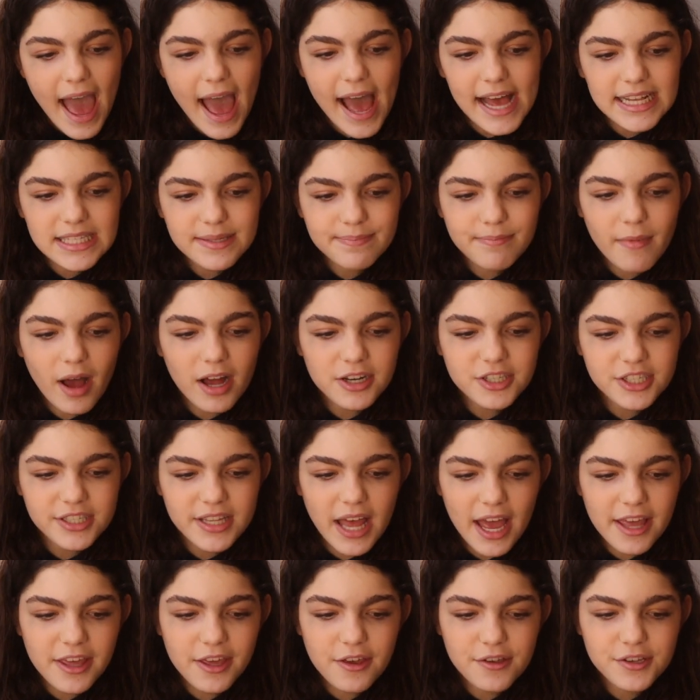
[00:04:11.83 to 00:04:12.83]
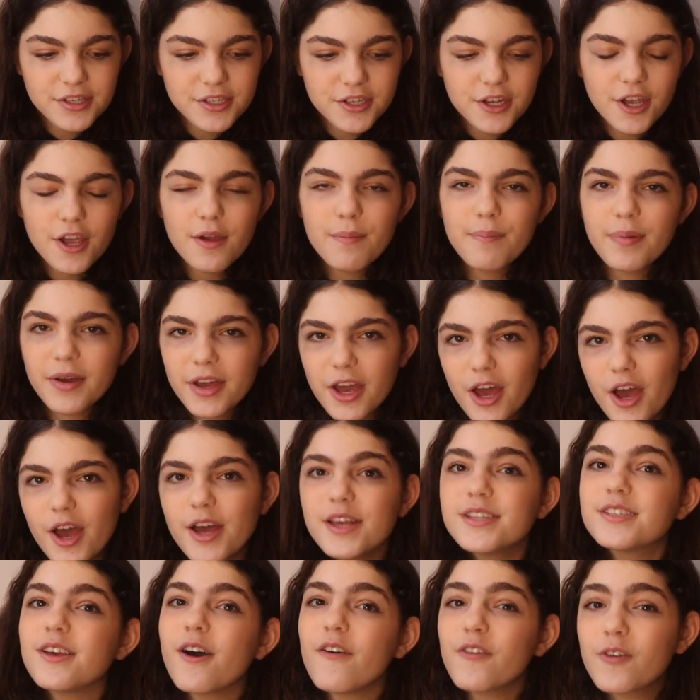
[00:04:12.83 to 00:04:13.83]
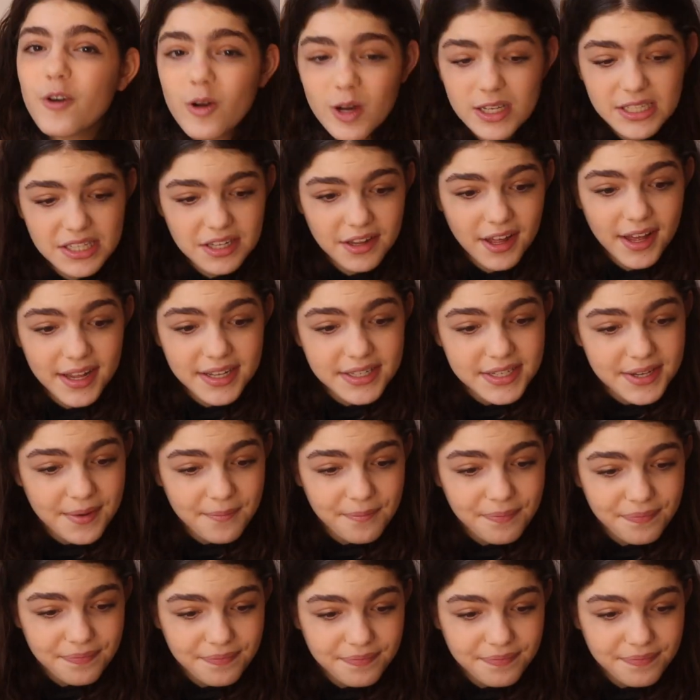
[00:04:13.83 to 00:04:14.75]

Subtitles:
as much as I used to because of Quizlet,